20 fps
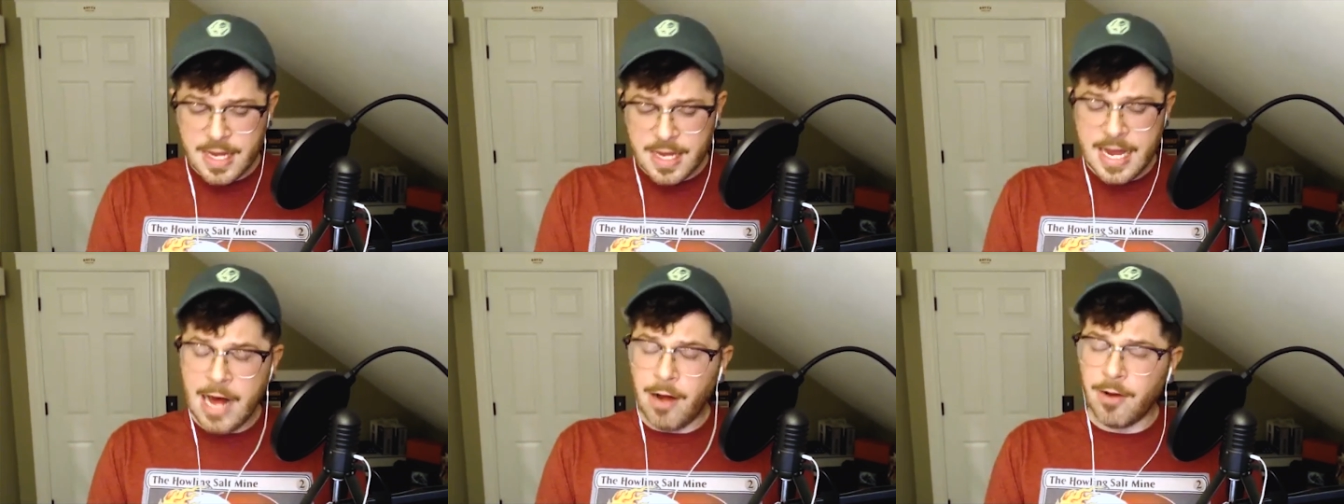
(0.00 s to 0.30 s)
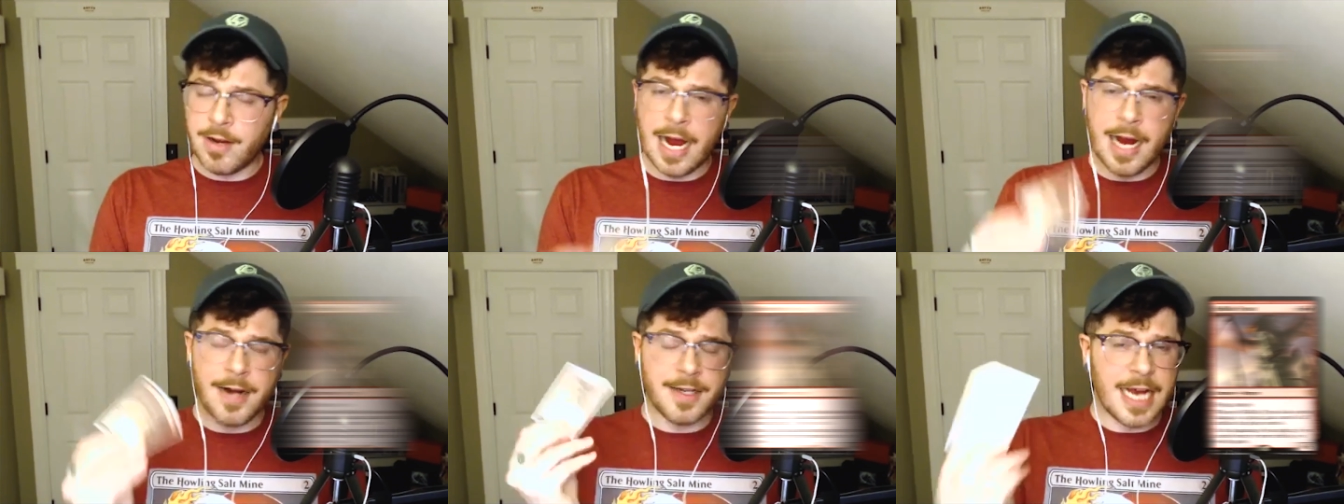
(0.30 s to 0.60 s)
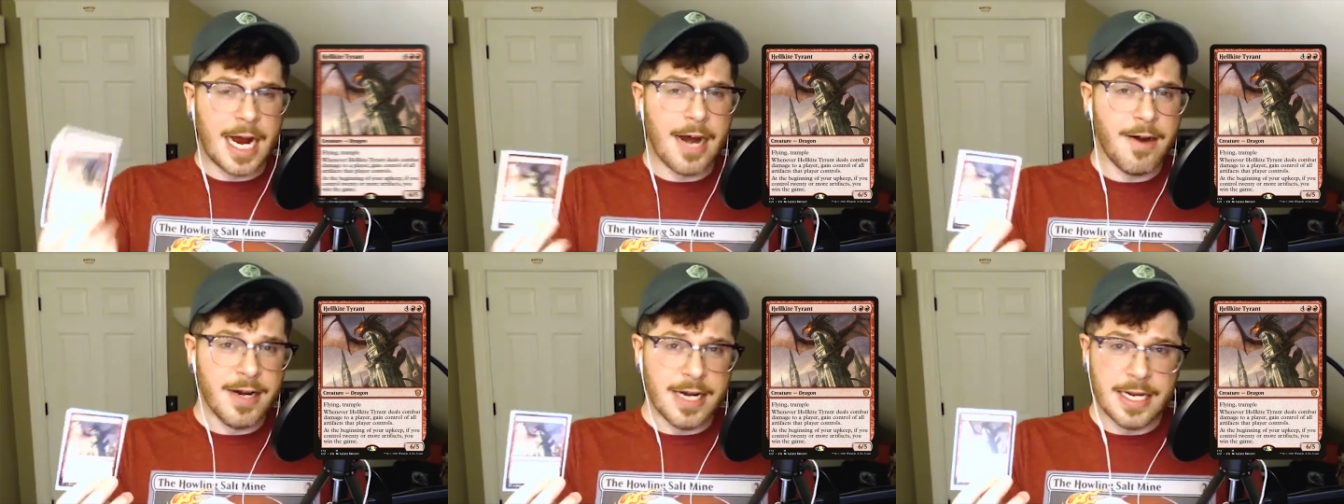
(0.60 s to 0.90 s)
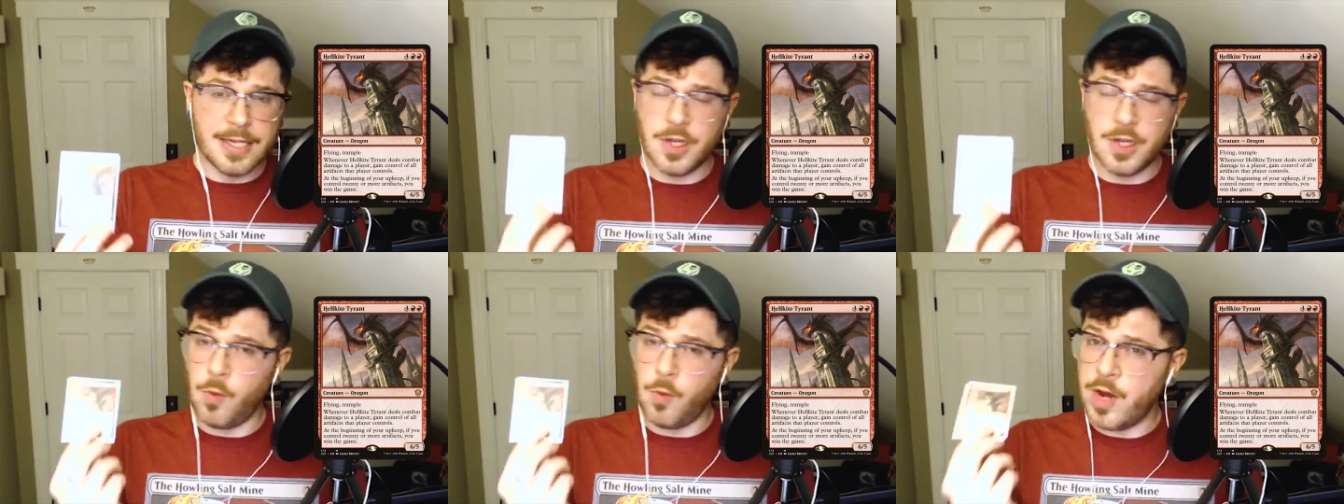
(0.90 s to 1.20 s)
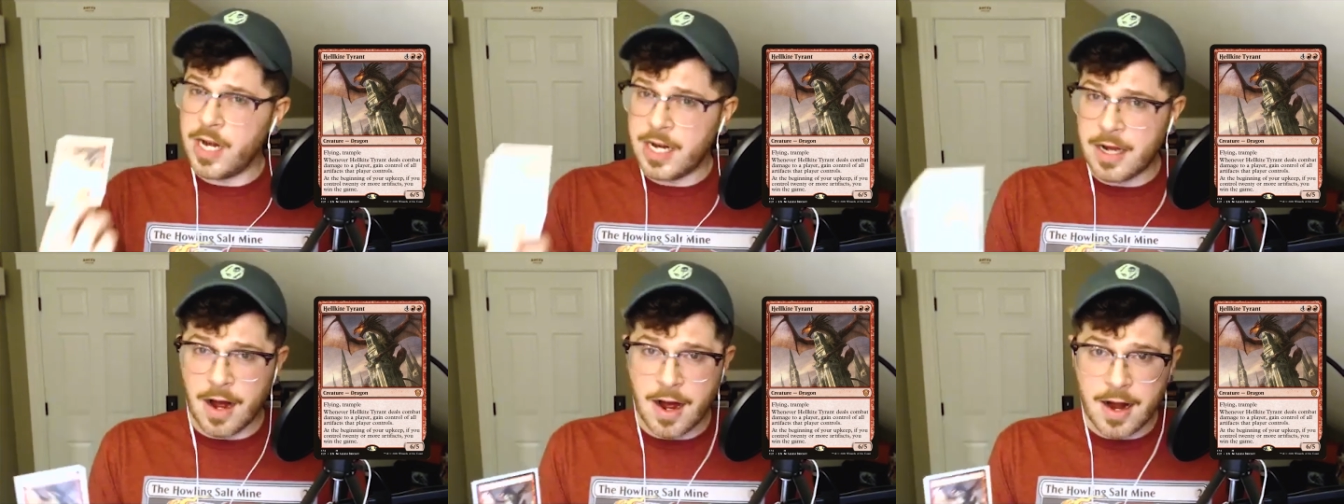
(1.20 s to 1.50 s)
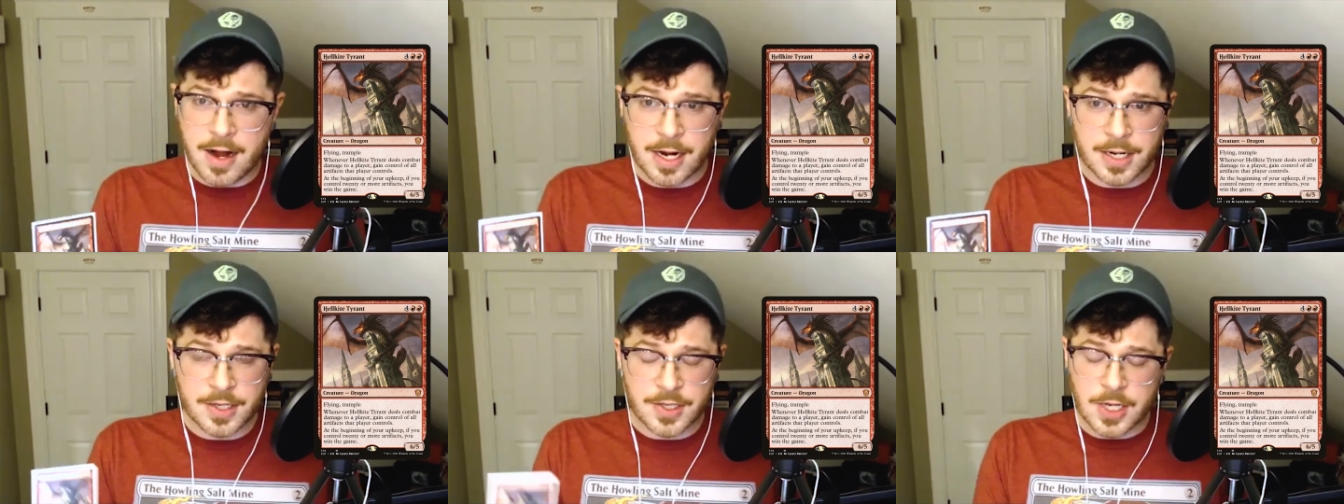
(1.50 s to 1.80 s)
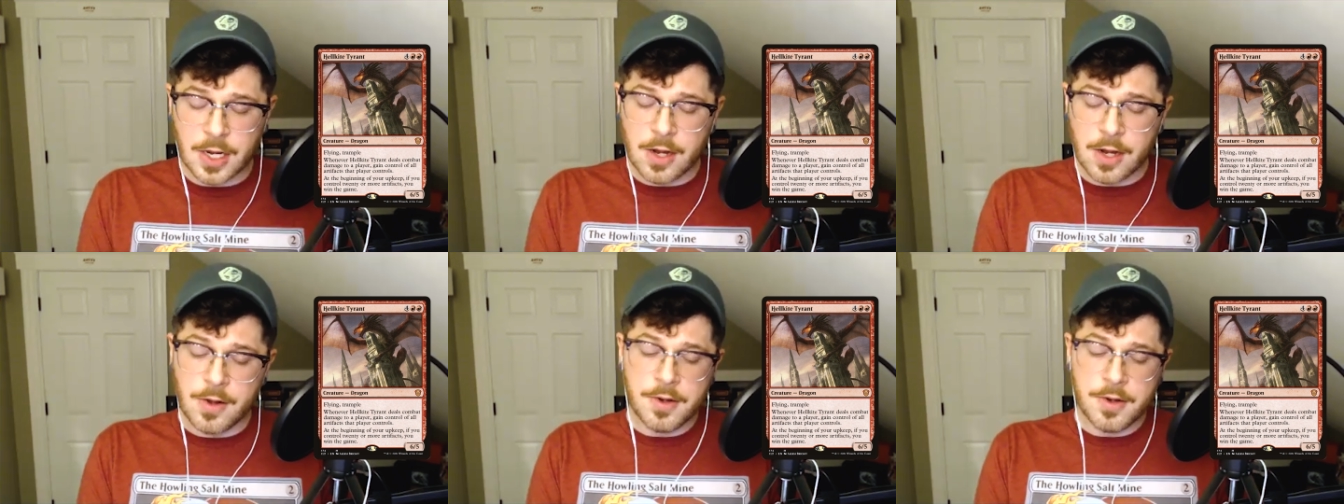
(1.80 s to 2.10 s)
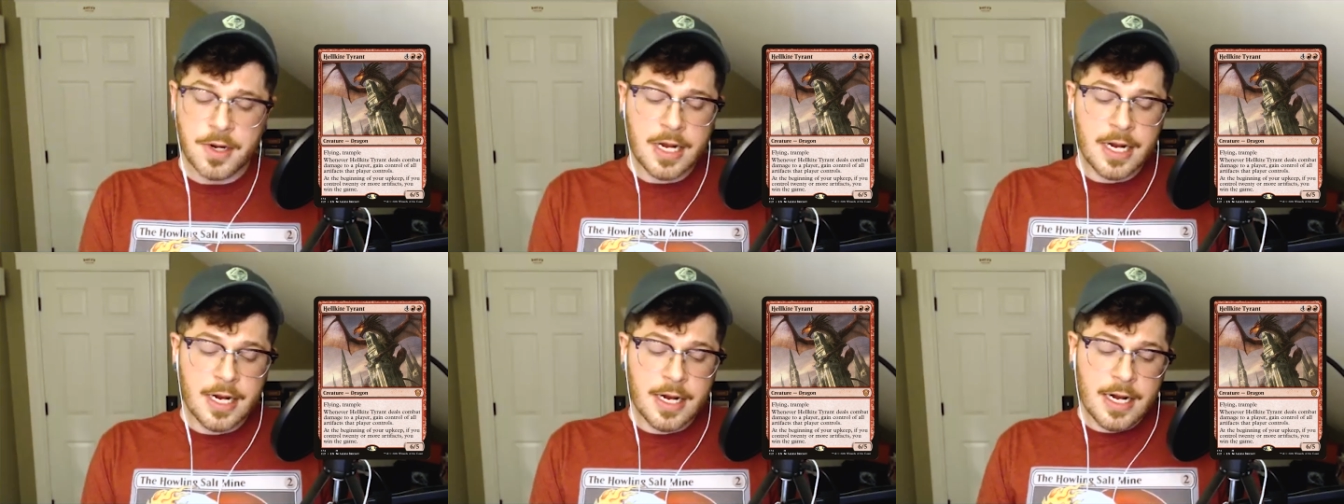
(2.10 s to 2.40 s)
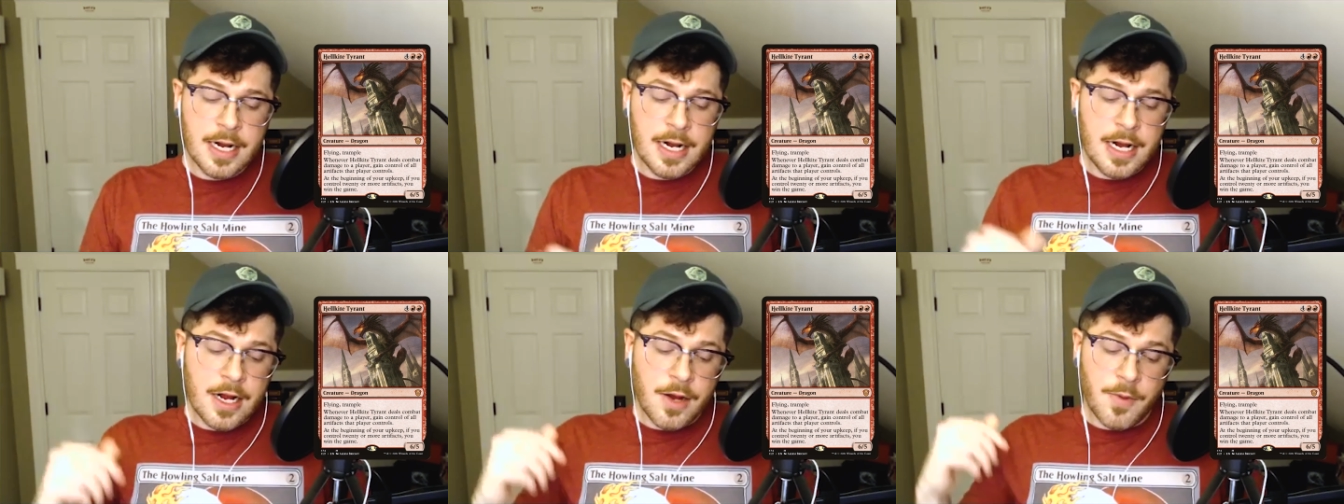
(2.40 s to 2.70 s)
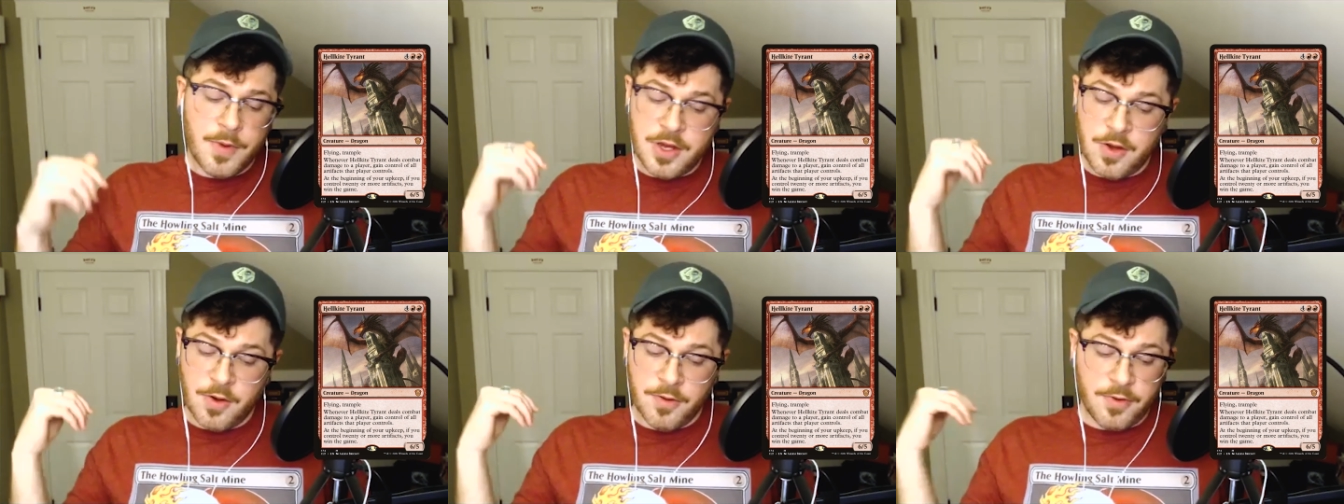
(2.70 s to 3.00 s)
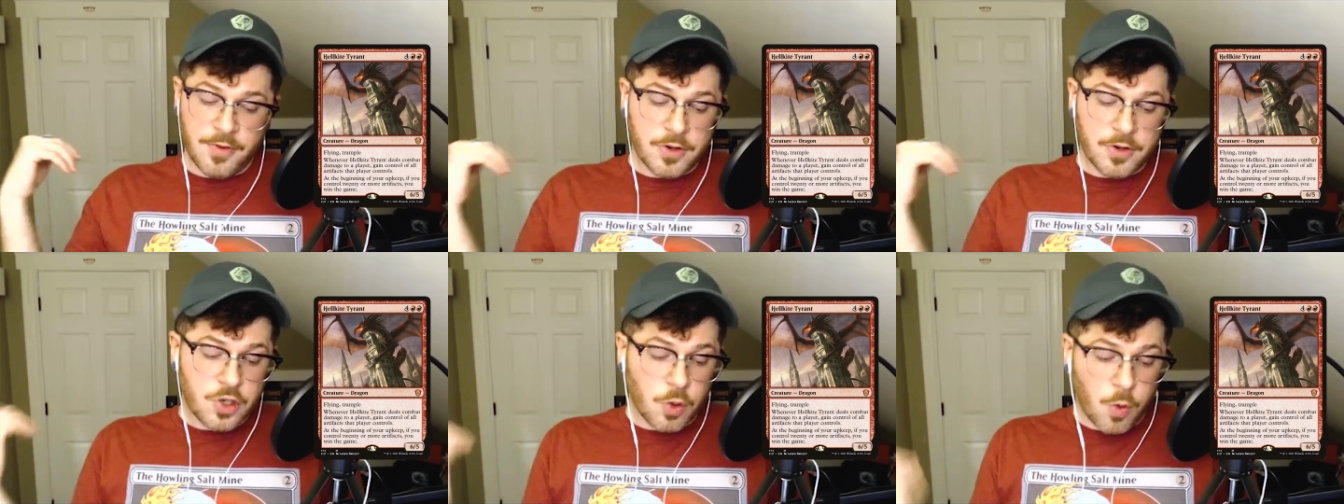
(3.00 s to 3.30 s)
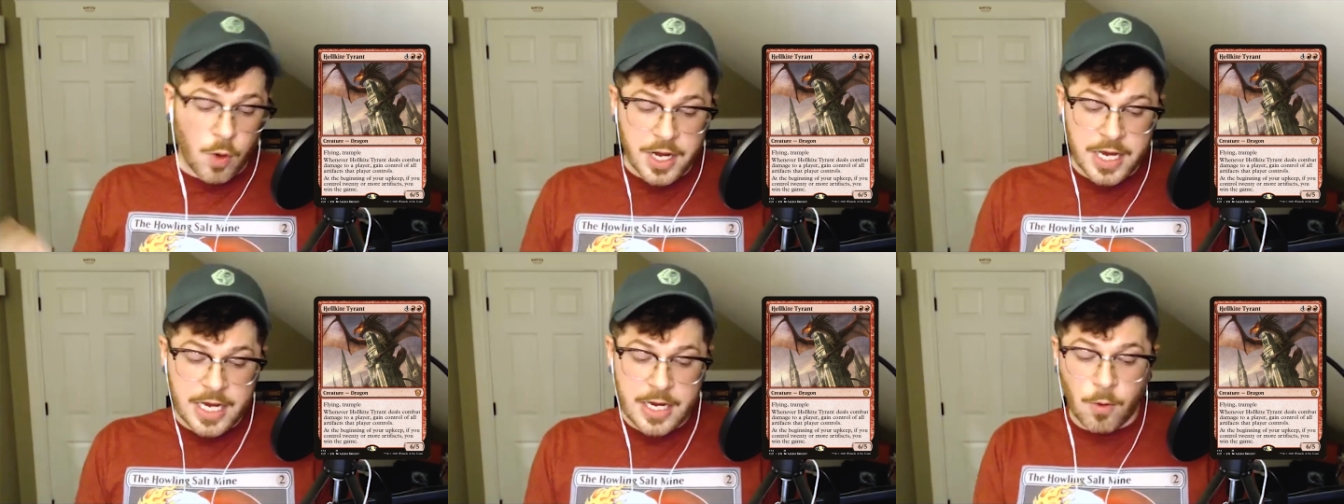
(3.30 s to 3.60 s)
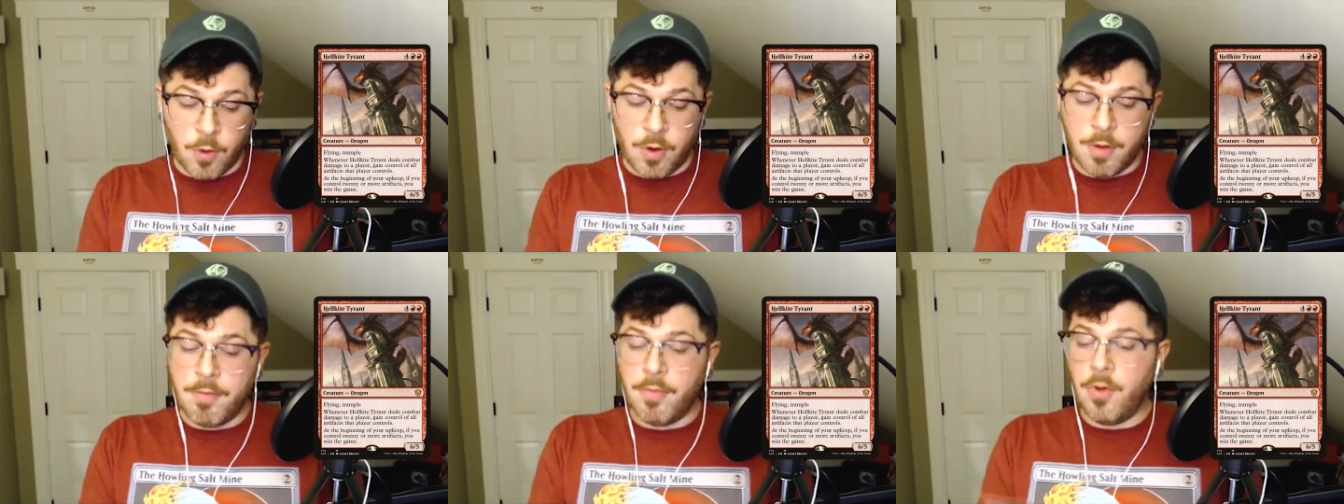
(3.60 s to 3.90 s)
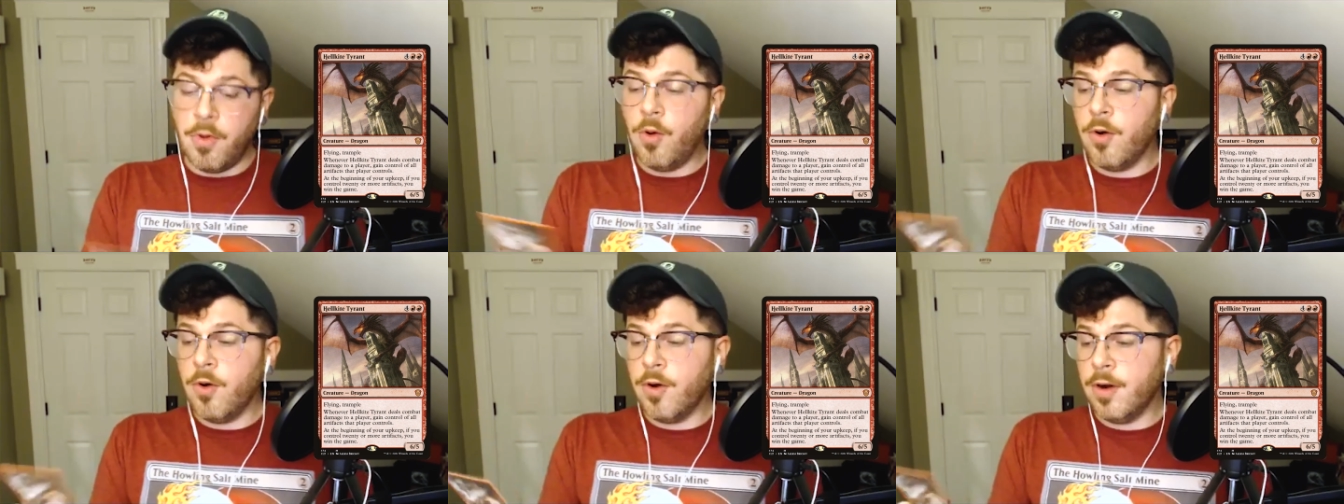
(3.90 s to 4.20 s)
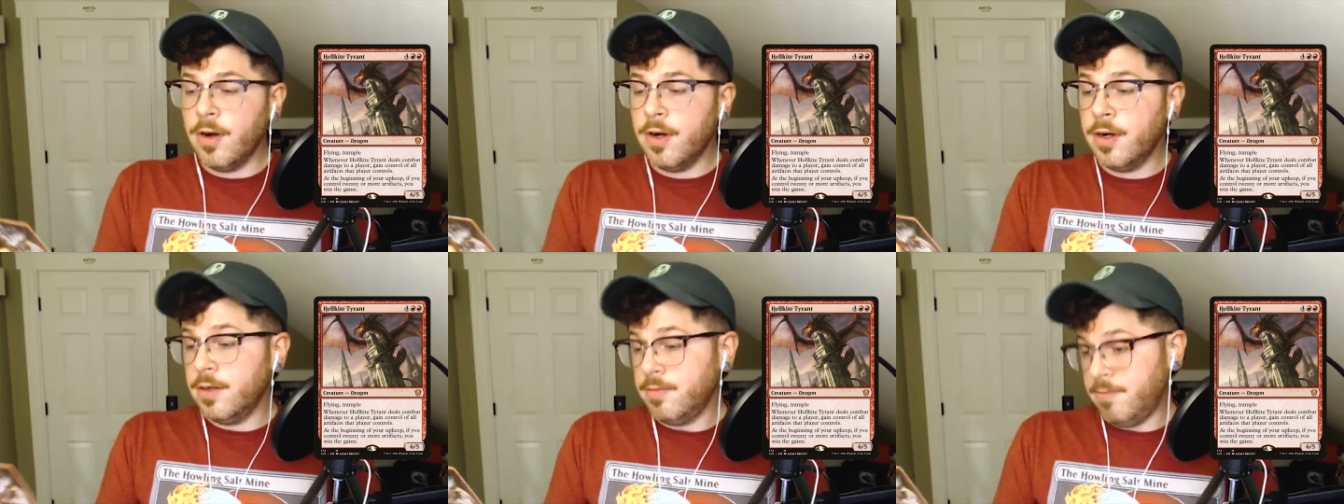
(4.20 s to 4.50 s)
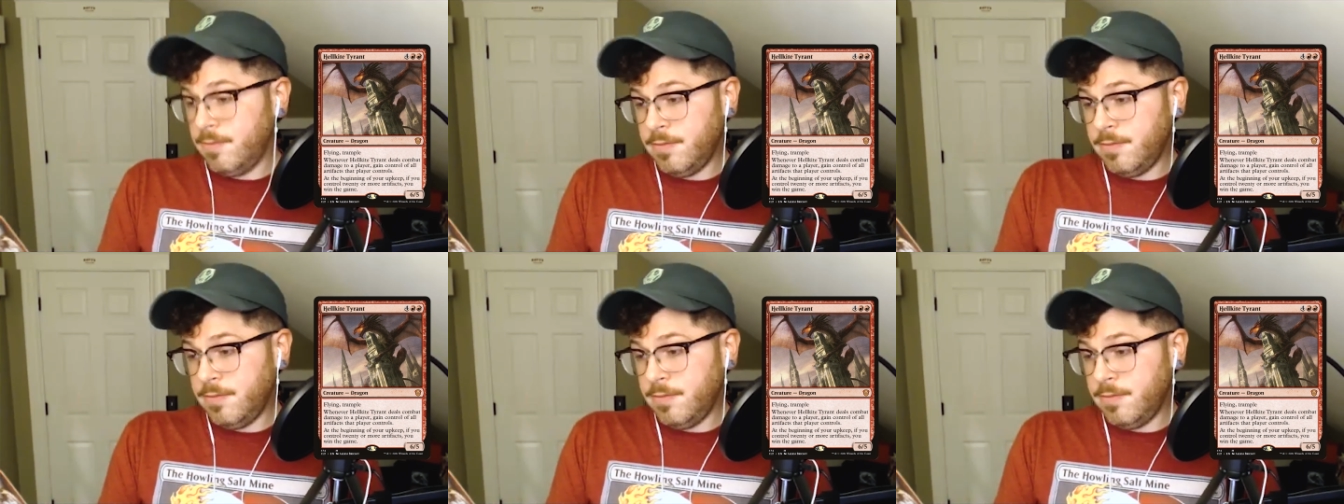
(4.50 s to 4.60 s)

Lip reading: Hellkire Tyrant, it's a win con on its own. When you have 20 more